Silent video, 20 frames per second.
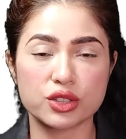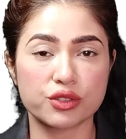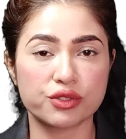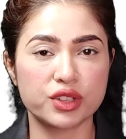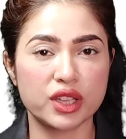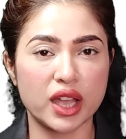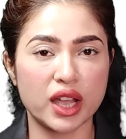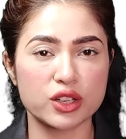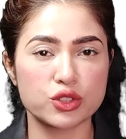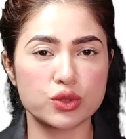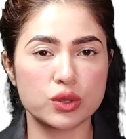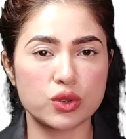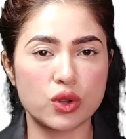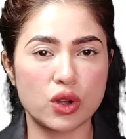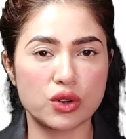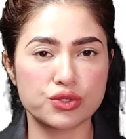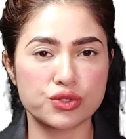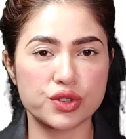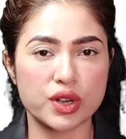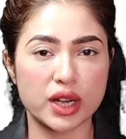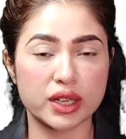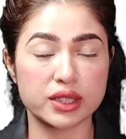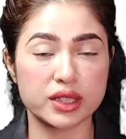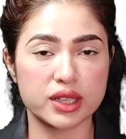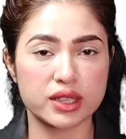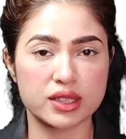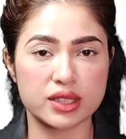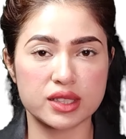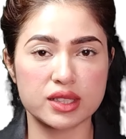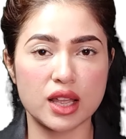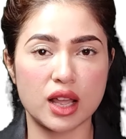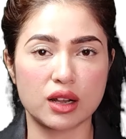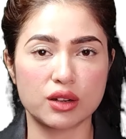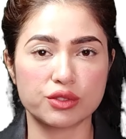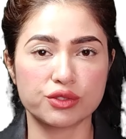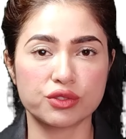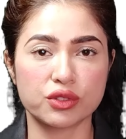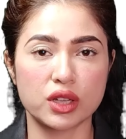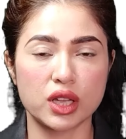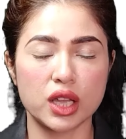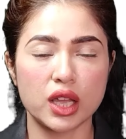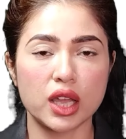of the actual contract itself,